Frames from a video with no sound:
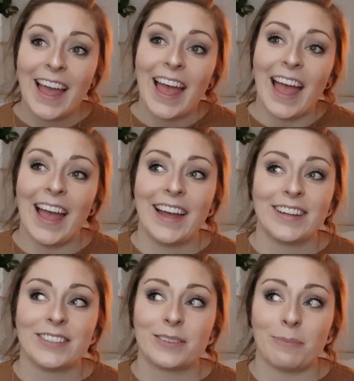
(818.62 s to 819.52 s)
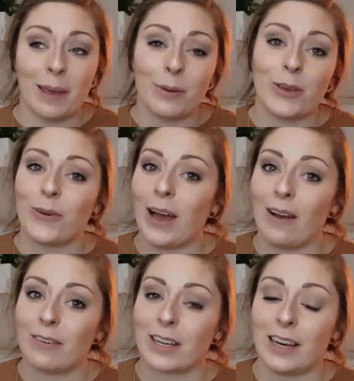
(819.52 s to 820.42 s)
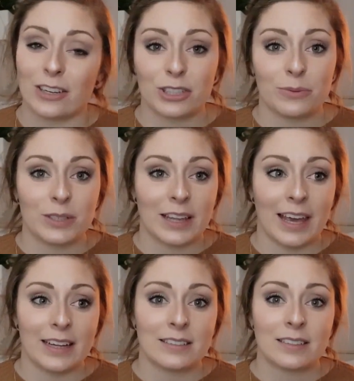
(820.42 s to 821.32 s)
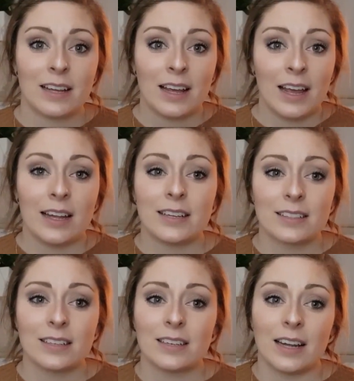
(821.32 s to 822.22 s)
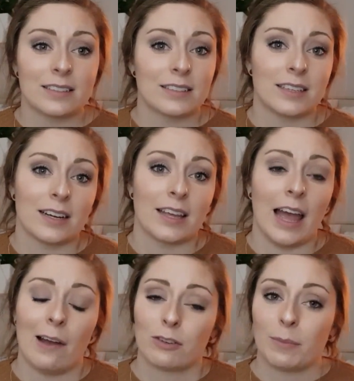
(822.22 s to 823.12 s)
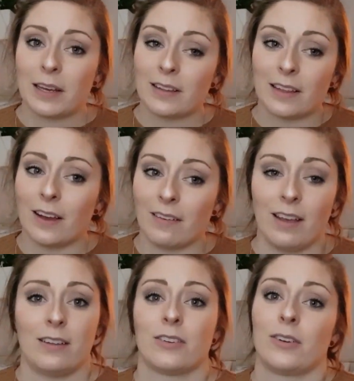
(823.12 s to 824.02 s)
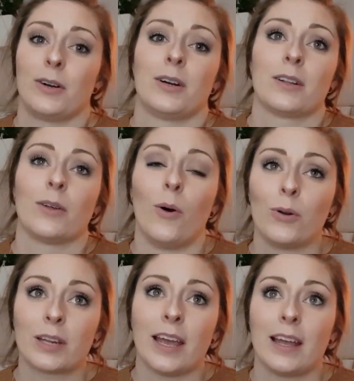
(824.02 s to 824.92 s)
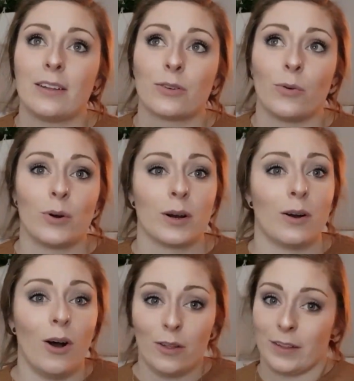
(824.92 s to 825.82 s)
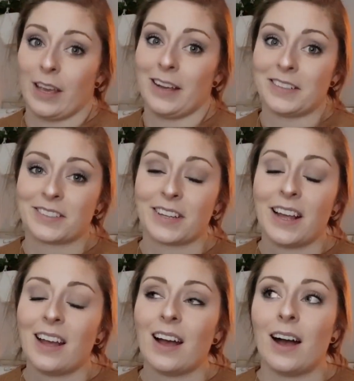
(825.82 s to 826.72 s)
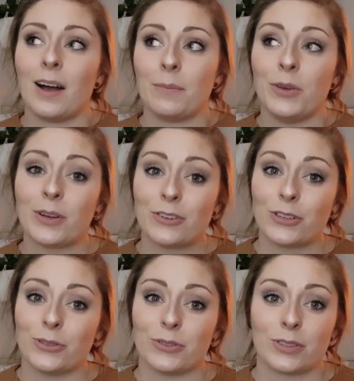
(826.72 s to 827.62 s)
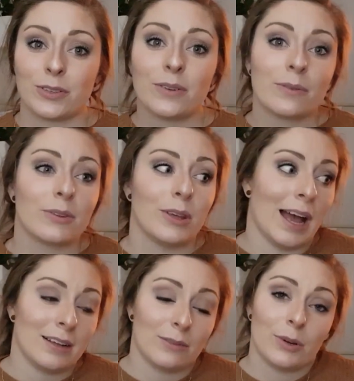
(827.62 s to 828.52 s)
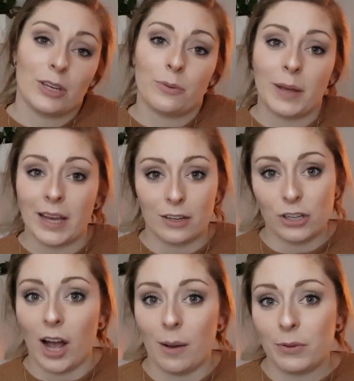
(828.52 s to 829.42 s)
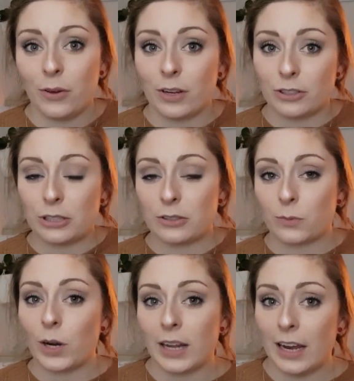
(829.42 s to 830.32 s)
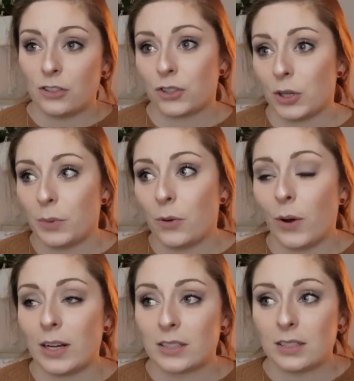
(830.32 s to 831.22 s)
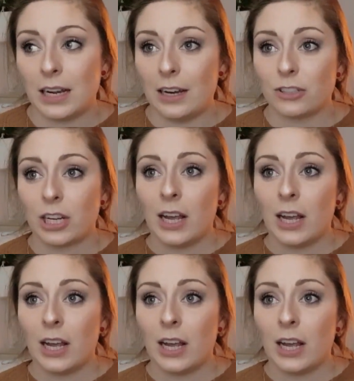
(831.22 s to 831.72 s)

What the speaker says: and maybe you have a connection with kids, it doesn't necessarily have to be the young kids or the old kids or all the kids. You can choose. Yeah, when you pick a job, you can choose what age group you want to teach.